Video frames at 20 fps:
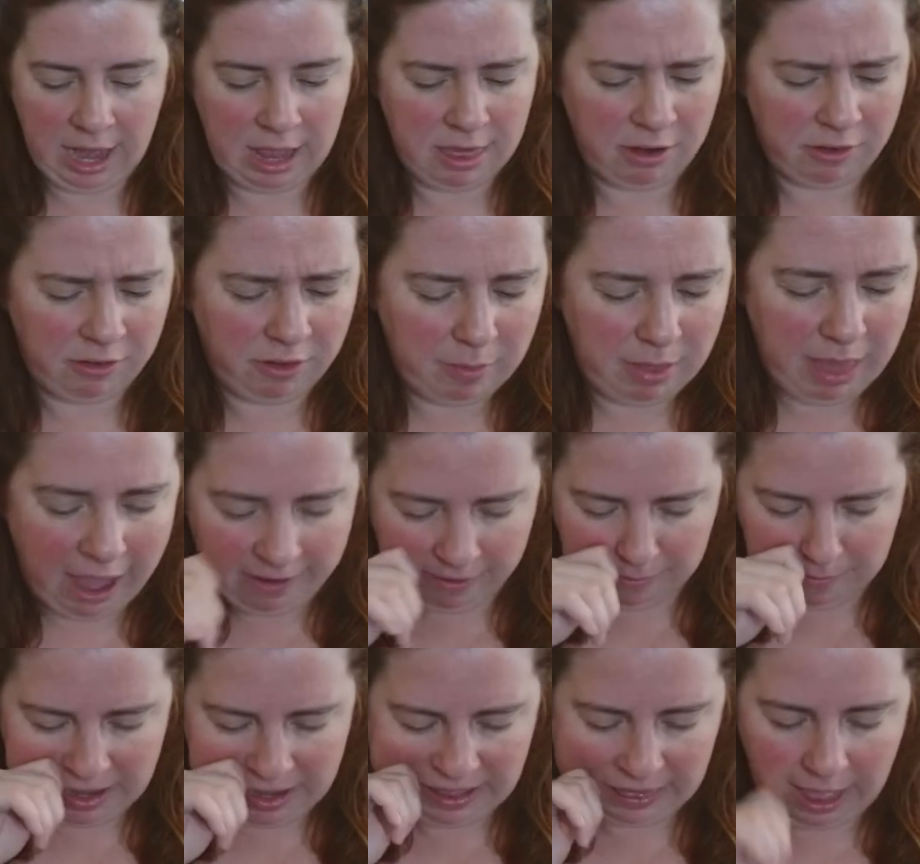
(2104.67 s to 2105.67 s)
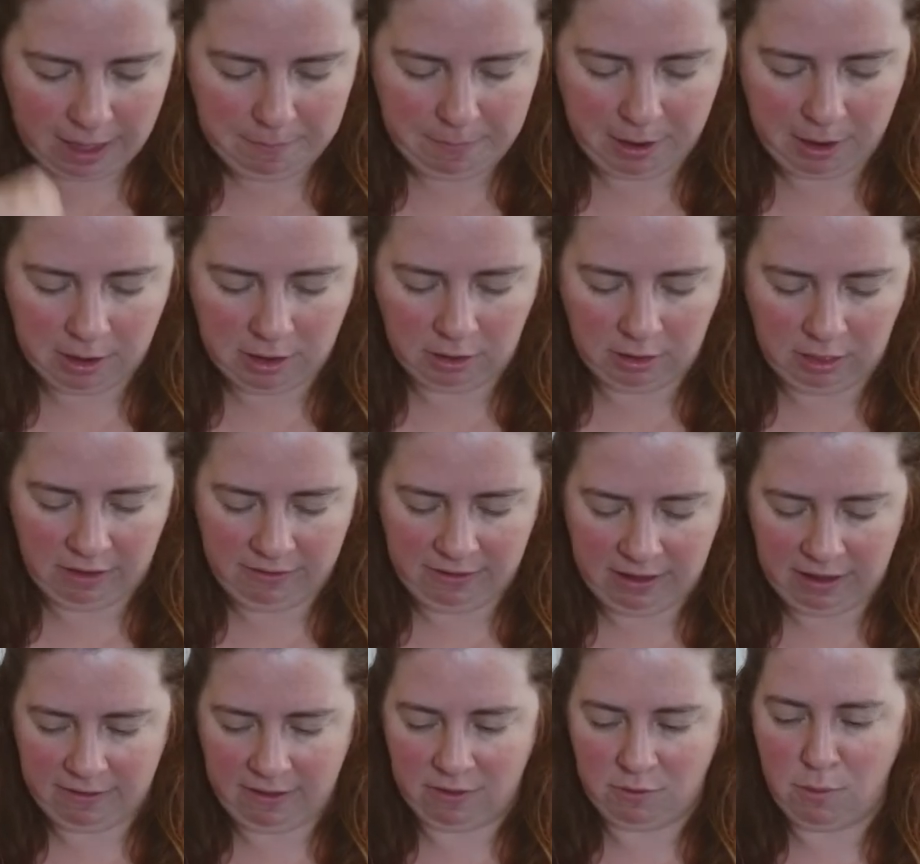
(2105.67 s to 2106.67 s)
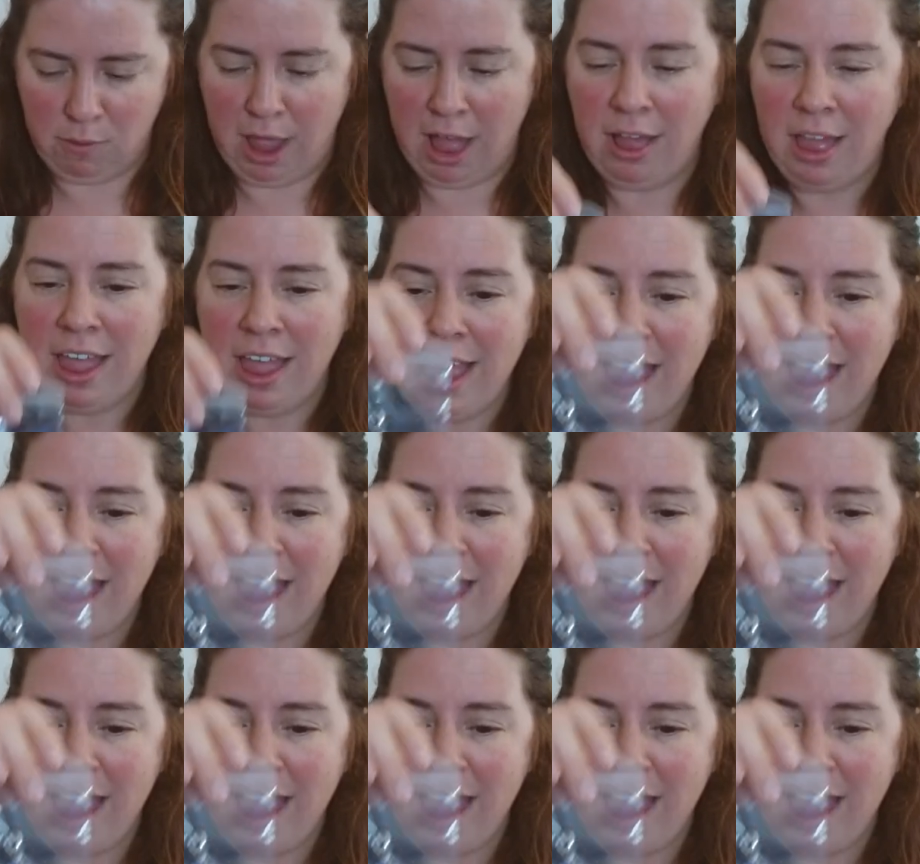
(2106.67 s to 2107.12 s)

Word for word: And there's some last minute lab partner listings as well.